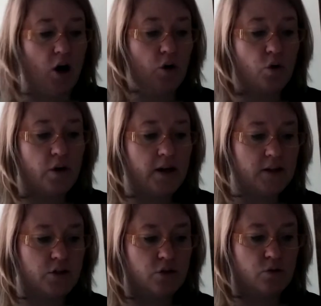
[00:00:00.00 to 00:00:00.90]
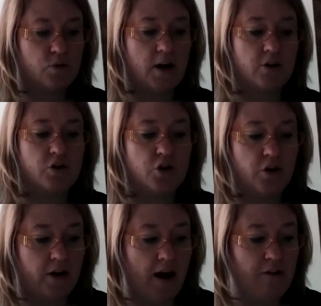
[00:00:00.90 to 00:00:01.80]
According to Dr.
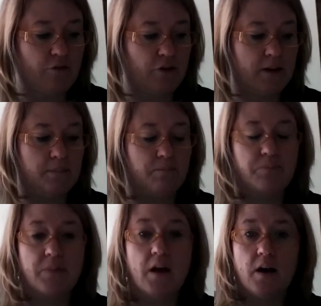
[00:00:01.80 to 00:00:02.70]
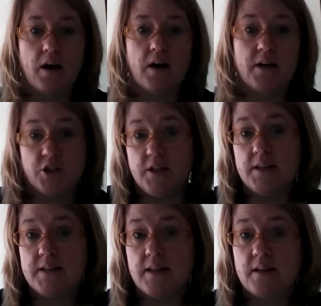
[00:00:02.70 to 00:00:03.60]
Jody Gottfried, she
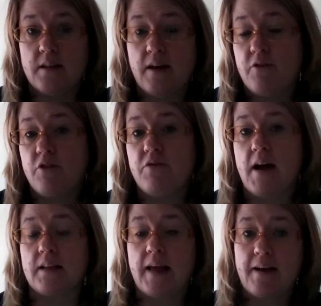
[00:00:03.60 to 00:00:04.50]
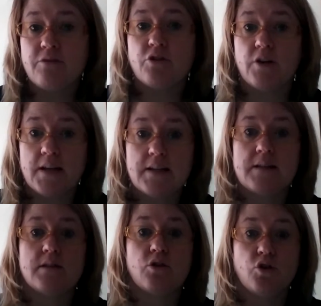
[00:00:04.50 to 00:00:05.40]
does say that very fact, laughter
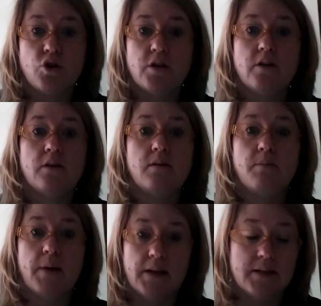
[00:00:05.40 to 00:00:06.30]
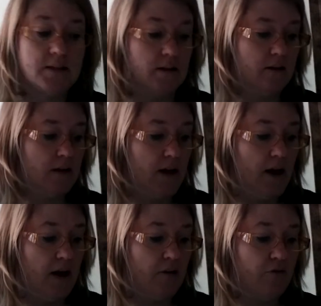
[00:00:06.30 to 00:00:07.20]
is good medicine.
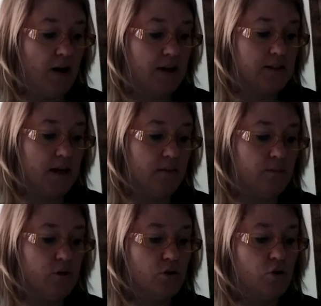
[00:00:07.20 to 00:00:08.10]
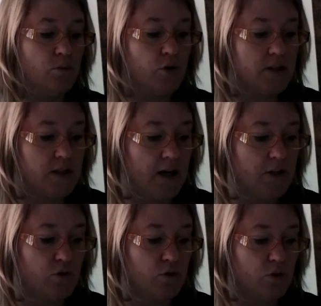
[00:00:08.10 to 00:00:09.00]
In fact, numerous
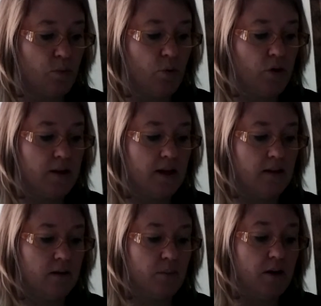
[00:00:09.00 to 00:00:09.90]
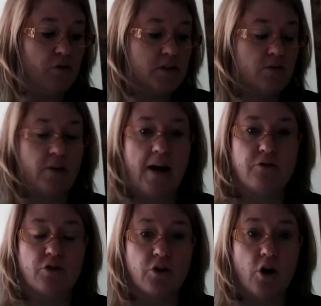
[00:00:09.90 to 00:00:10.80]
studies support that the benefits of
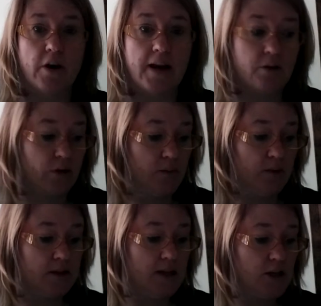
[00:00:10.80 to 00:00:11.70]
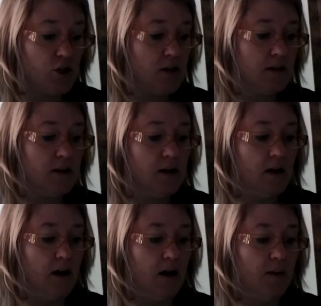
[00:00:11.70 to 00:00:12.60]
laughter in cardiac rehabilitation,
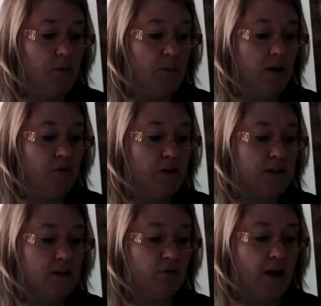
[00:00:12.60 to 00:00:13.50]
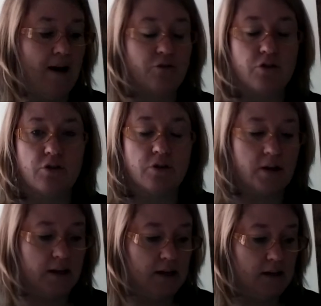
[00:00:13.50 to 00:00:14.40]
the benefits of laughter
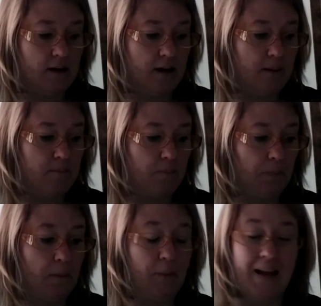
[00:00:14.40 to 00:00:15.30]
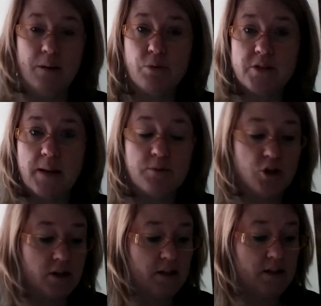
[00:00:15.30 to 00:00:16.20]
in pain
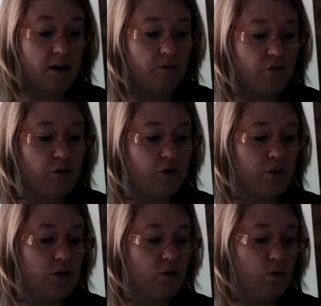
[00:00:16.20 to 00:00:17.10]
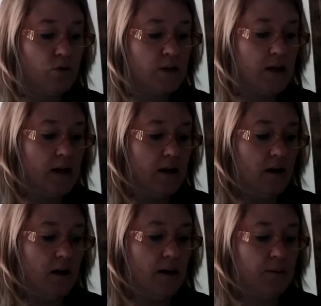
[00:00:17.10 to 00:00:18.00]
perception, discomfort threshold,
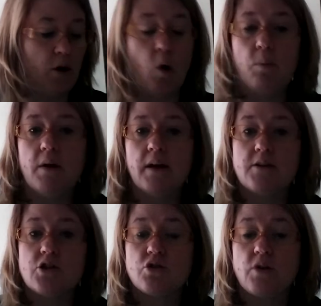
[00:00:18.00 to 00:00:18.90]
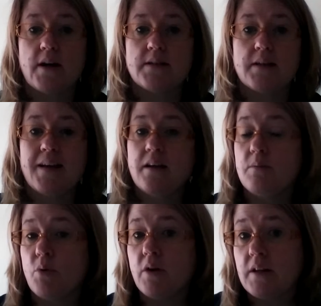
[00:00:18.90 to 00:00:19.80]
coping and stress, and
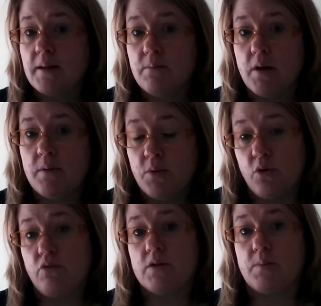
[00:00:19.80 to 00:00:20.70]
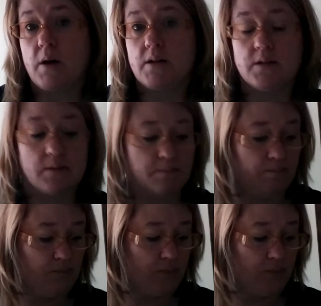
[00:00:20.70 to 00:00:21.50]
importantly, immune response.